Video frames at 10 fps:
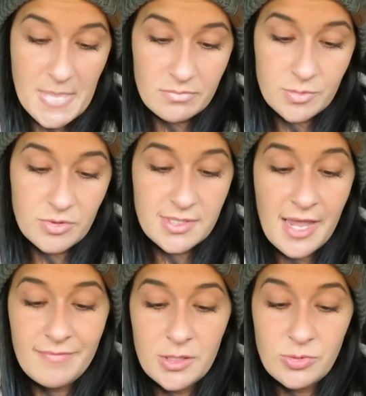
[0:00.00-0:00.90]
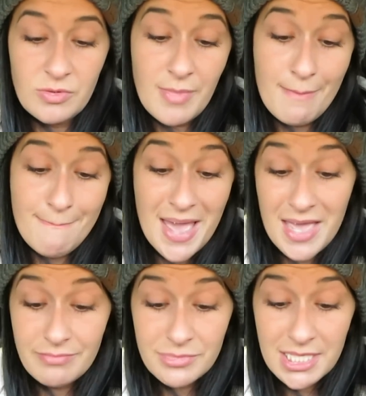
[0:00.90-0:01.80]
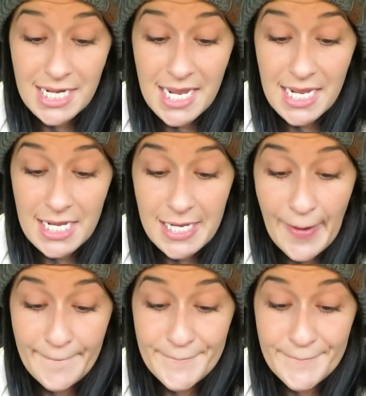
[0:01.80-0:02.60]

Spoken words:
I'm supposed to have lunch with my mom today.